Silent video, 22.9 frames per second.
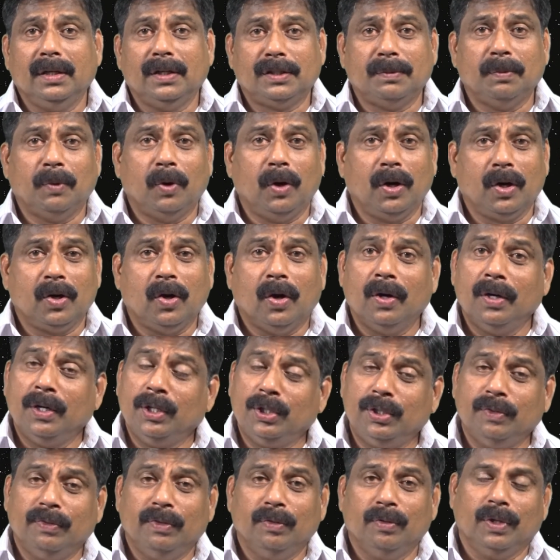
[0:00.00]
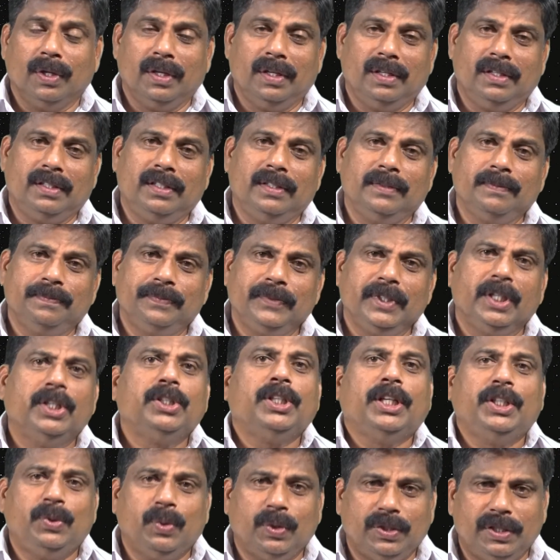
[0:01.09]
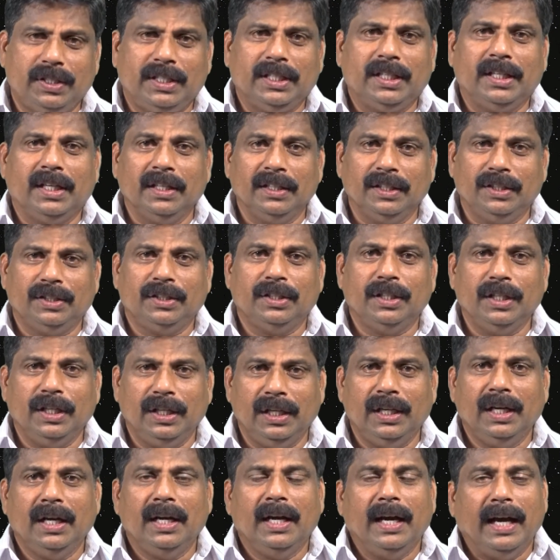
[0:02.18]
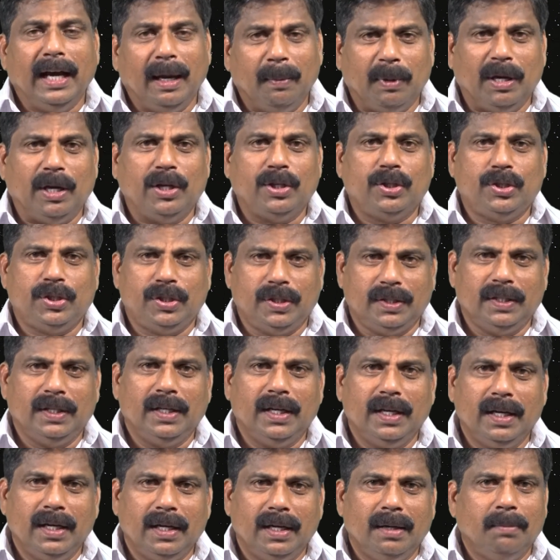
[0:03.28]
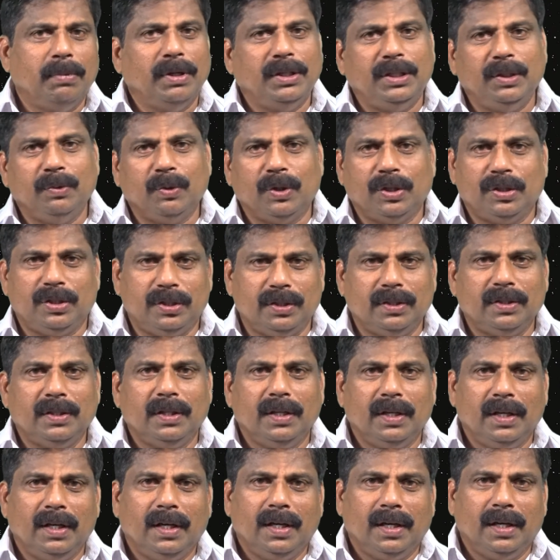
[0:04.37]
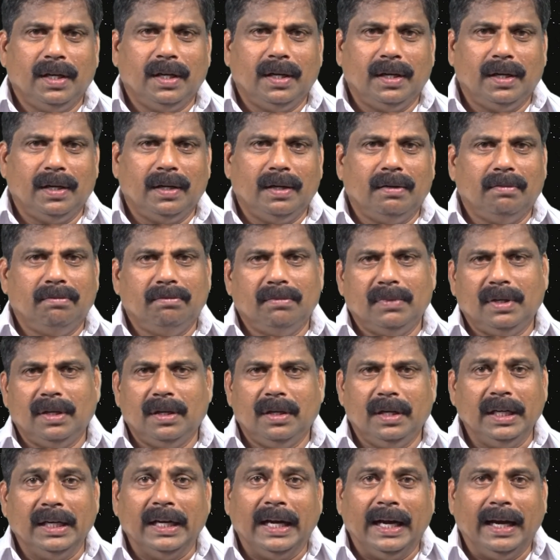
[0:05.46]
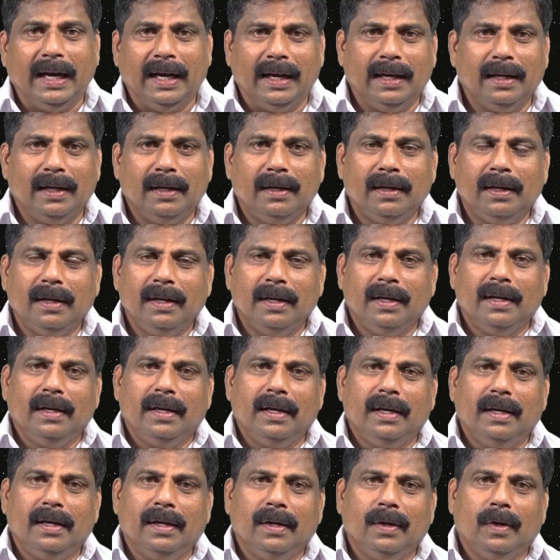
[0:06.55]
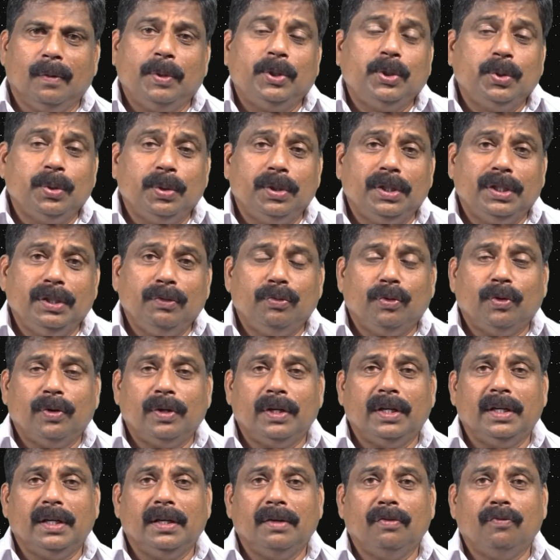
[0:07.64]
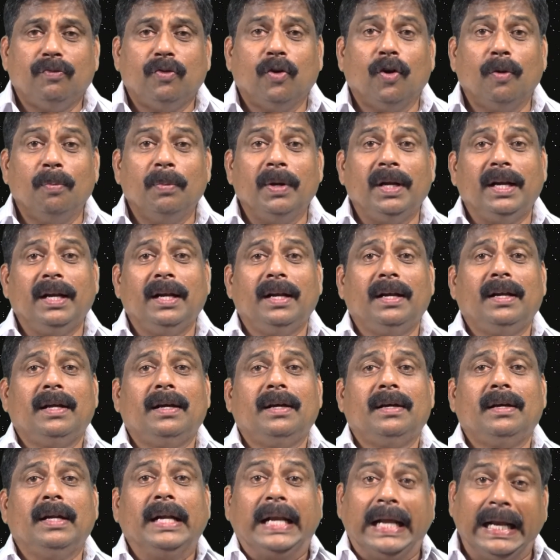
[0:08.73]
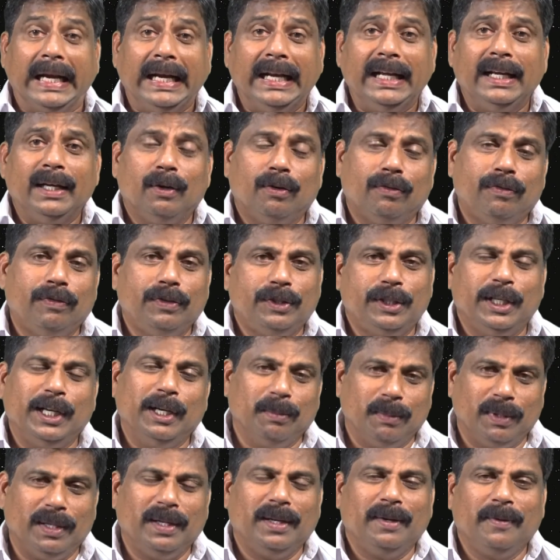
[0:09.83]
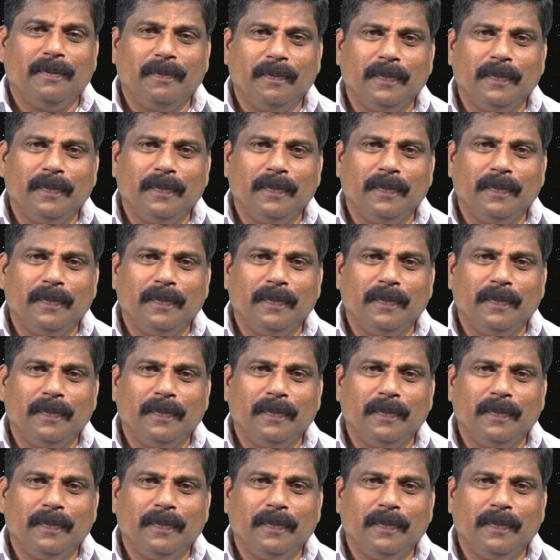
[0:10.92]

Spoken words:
small corners of the world. Such was the recognition he amassed, but he was denied an opportunity for formal learning of cinema.